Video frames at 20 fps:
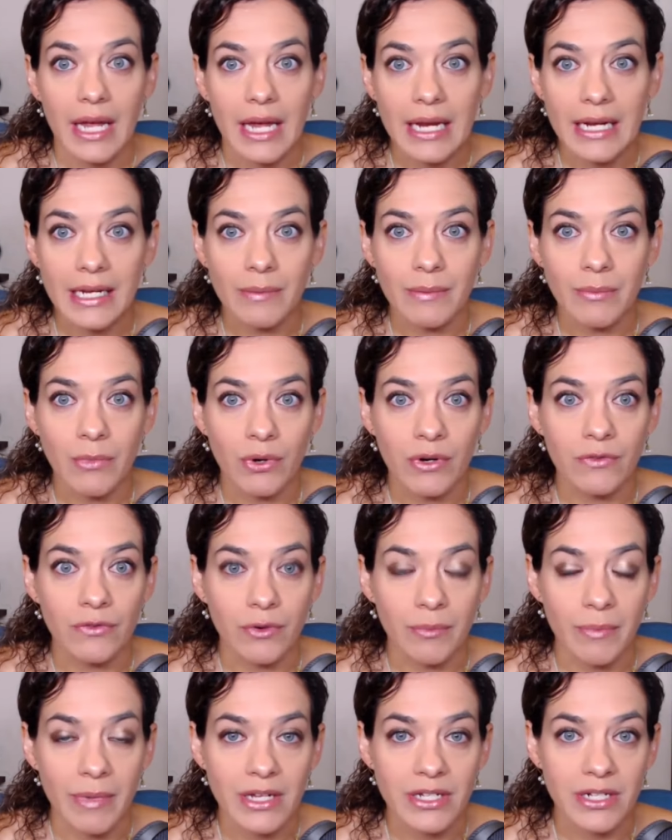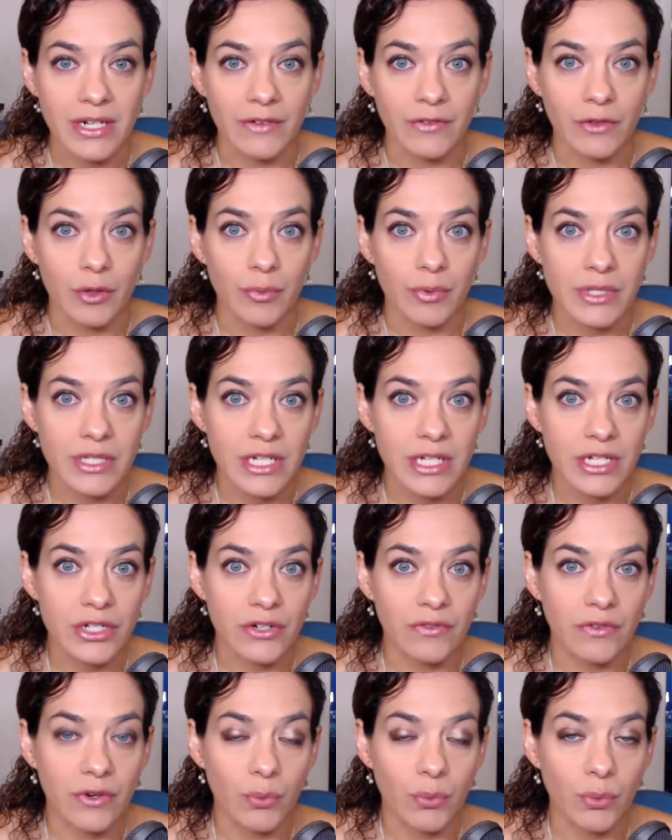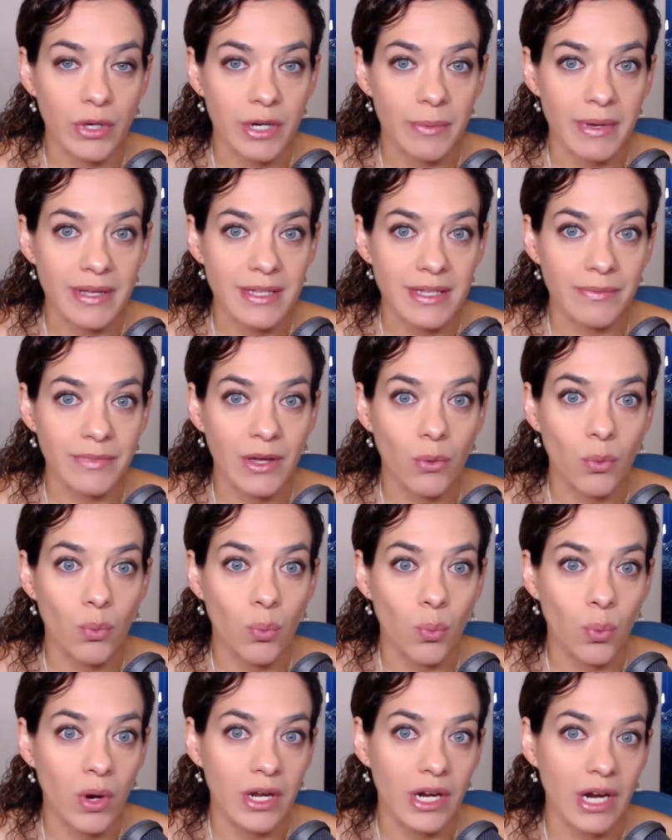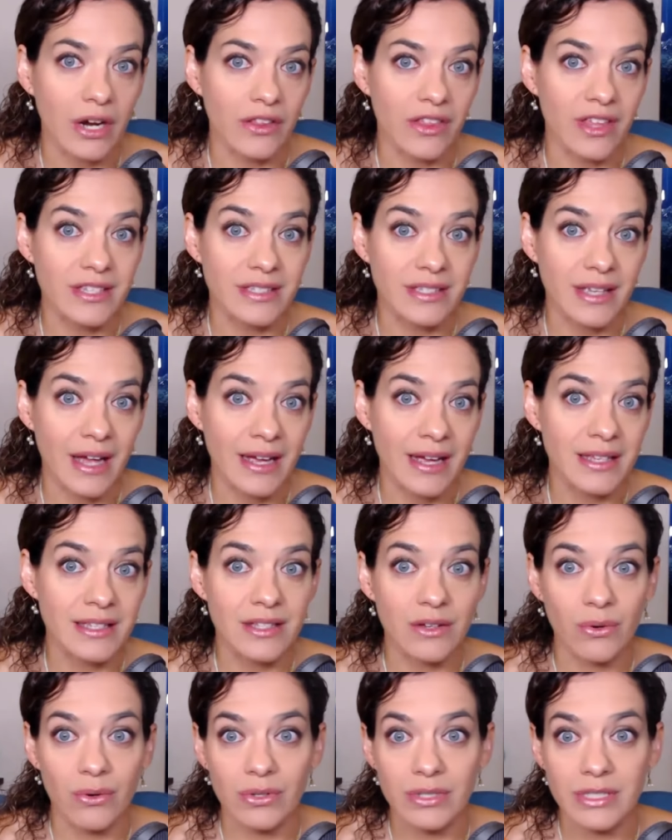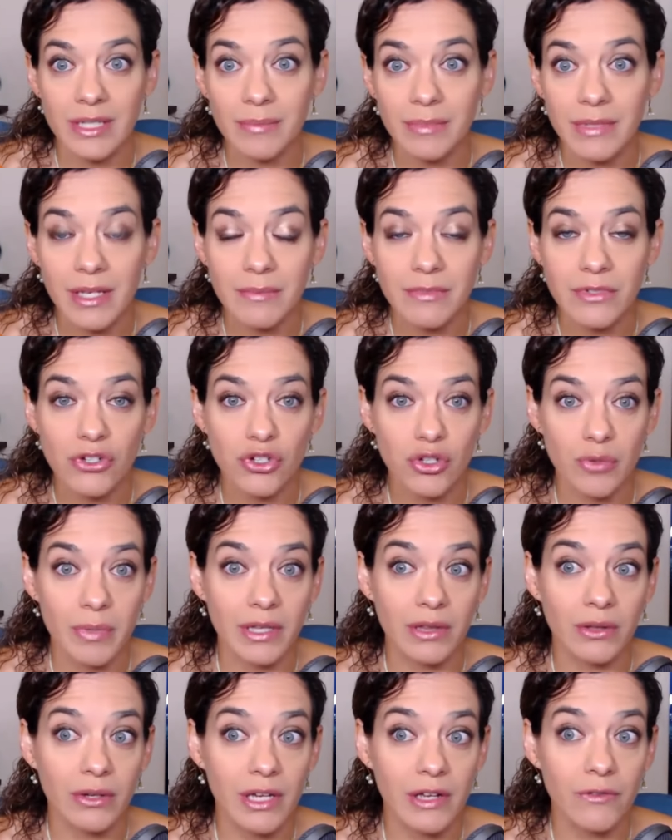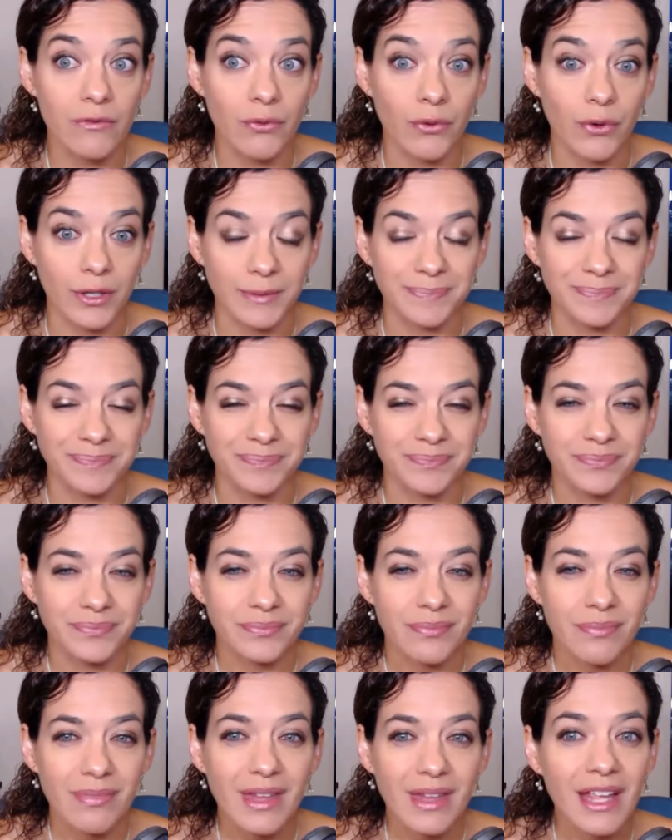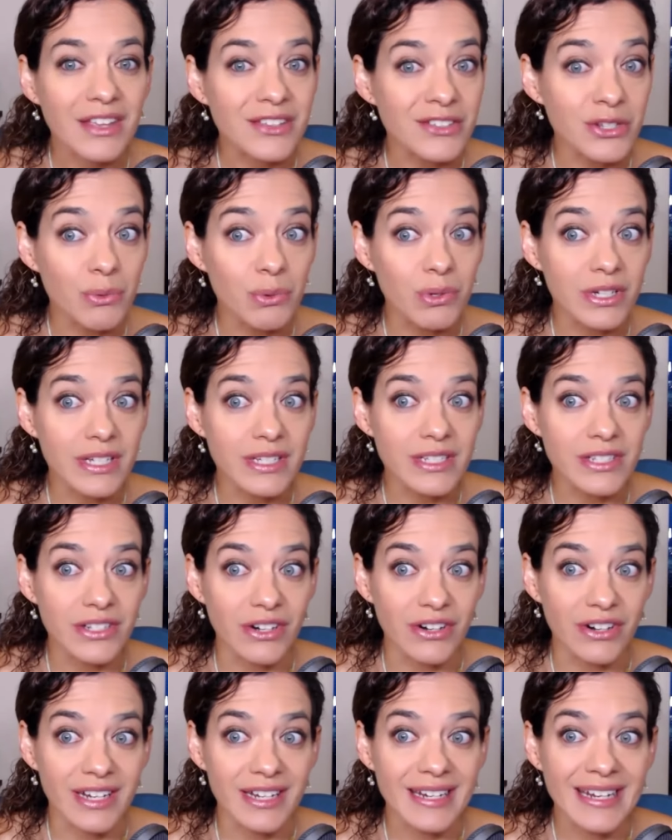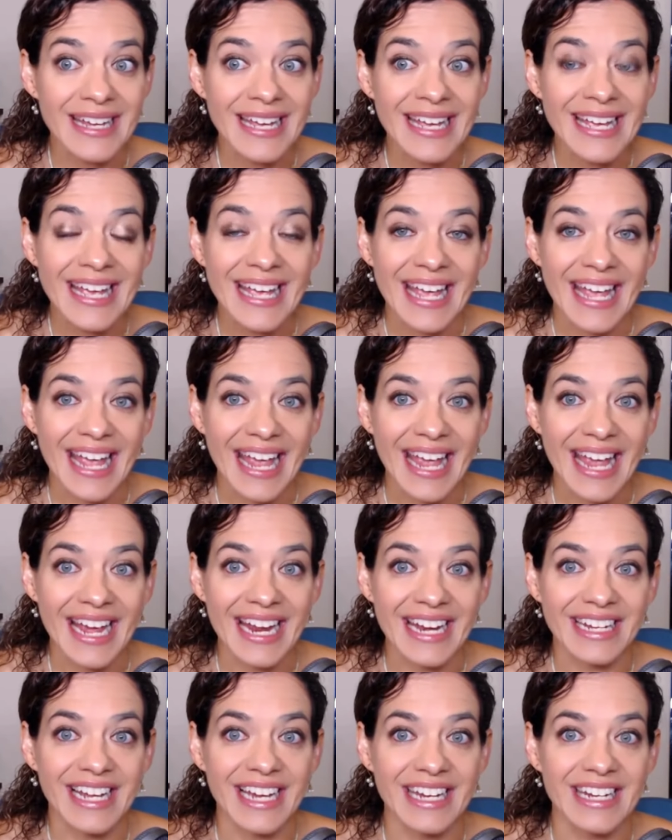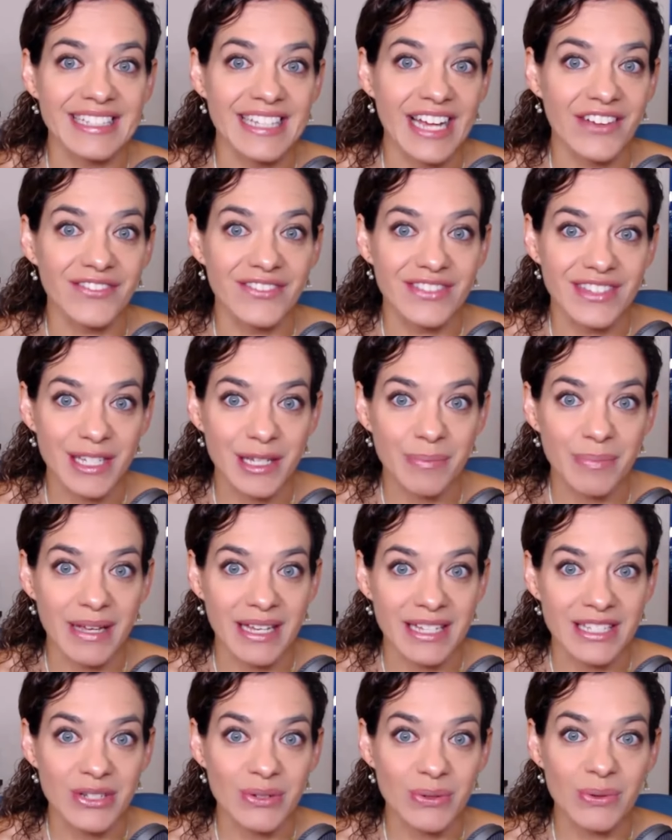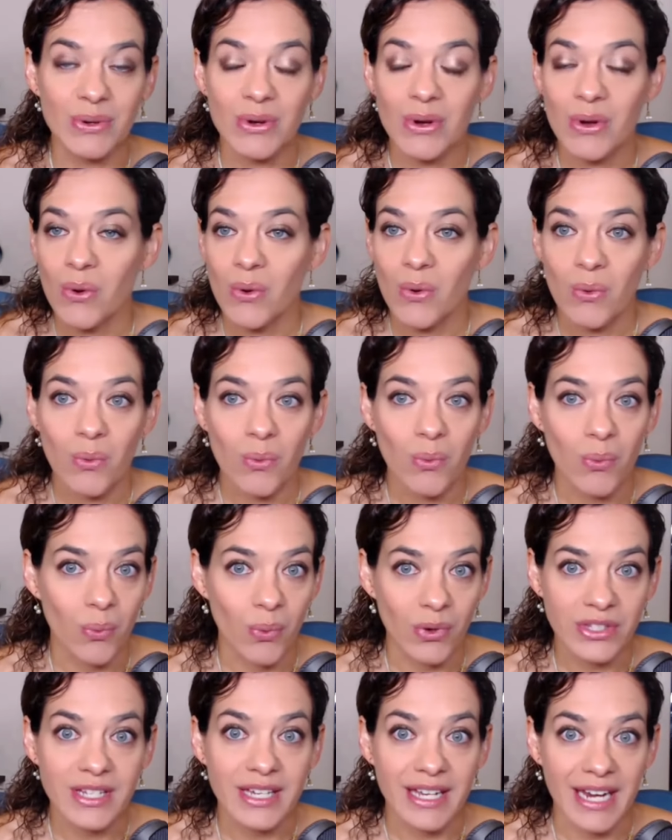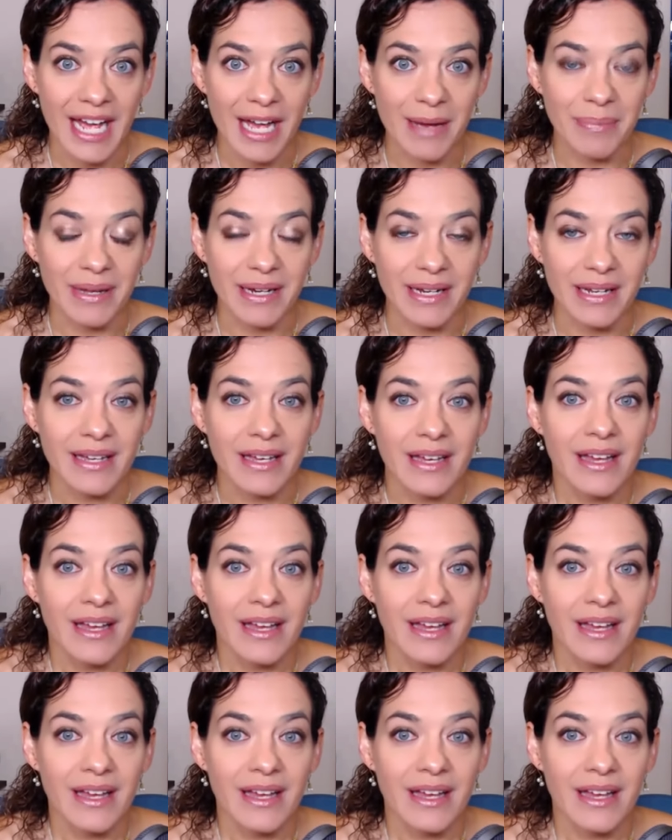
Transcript: any more information after your procedure. If you're worried about something, what are the signs or symptoms you should be looking for? So we'll get started and kind of dive deep into what's going to happen.